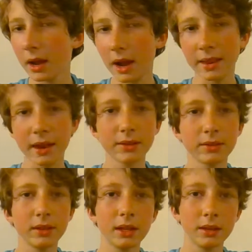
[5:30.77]
and that
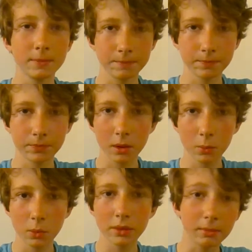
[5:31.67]
is the
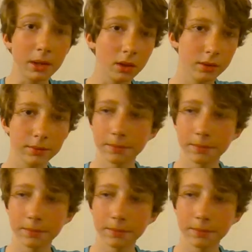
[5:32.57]
with milk.